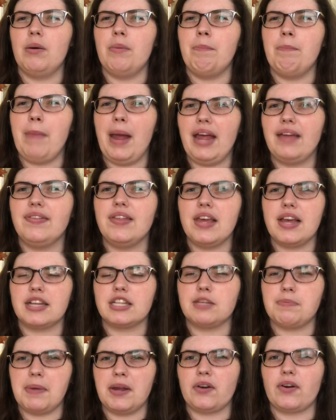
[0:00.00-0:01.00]
made the
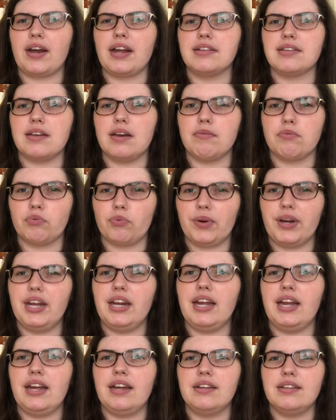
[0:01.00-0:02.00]
experience of
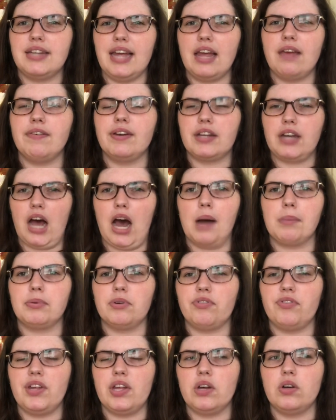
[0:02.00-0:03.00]
reading David
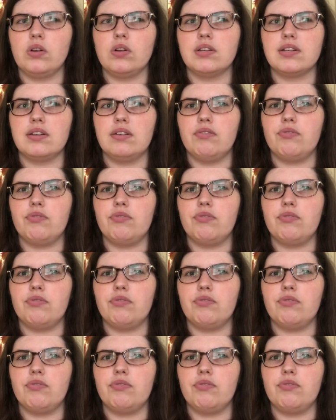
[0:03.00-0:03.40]
Copperfield